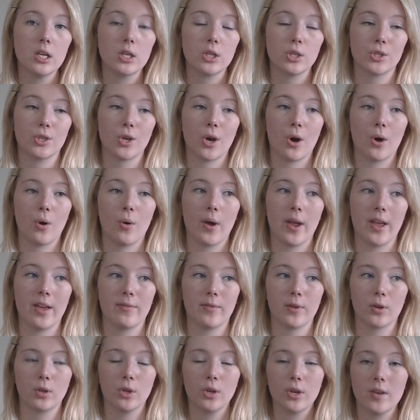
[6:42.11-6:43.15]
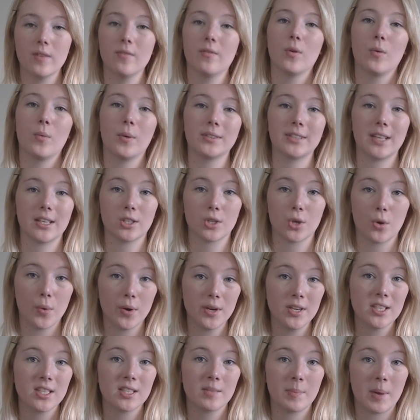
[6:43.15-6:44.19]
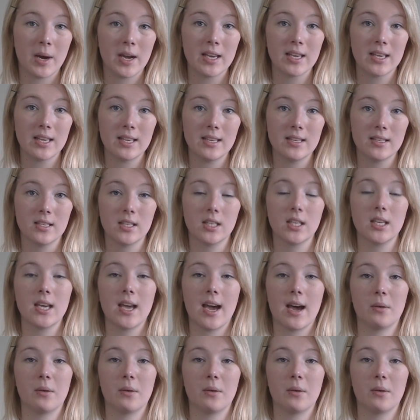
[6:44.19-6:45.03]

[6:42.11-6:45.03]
So if you're looking for one that's going to spike easily,